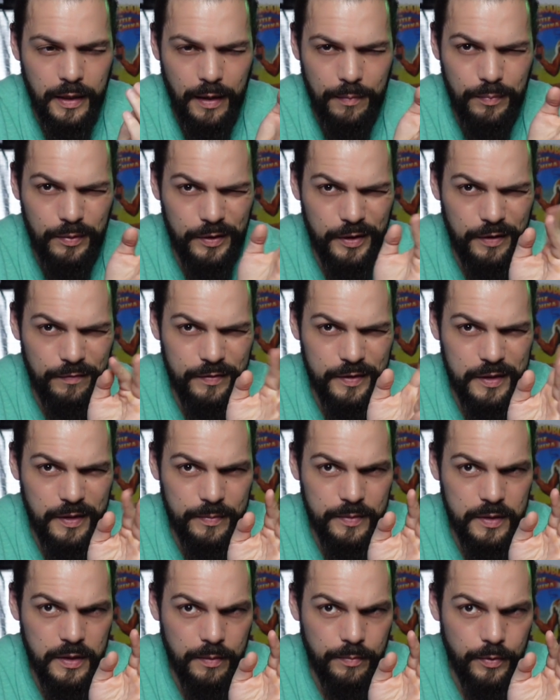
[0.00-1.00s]
I believe, in
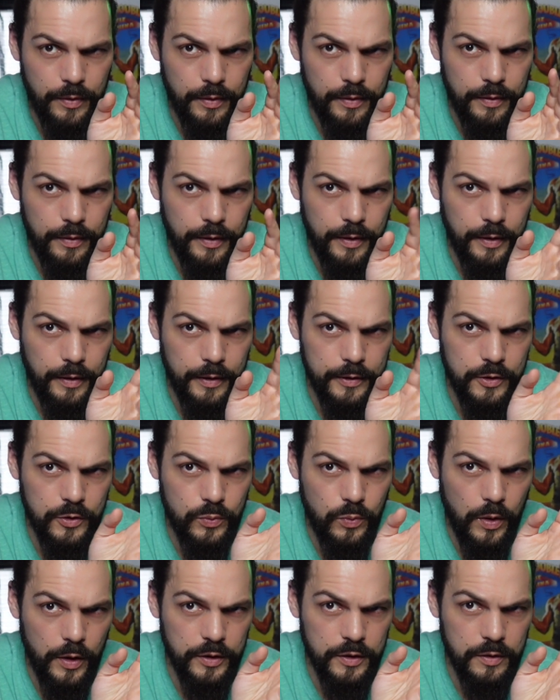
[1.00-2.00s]
September. I, know, I
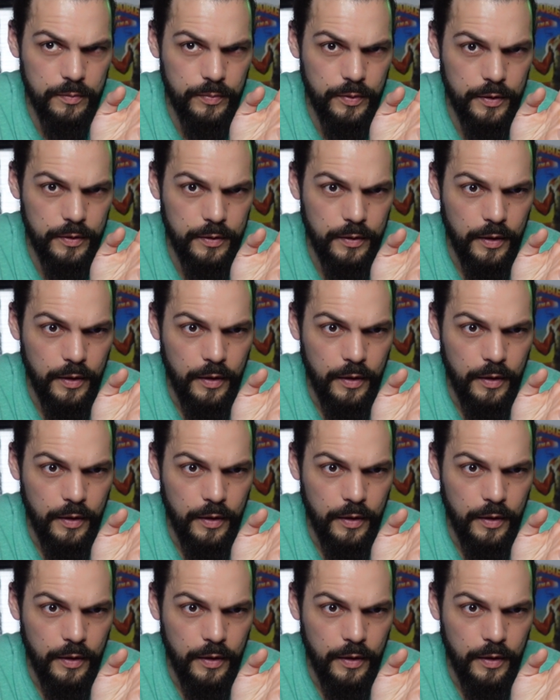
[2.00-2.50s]
just watched it, but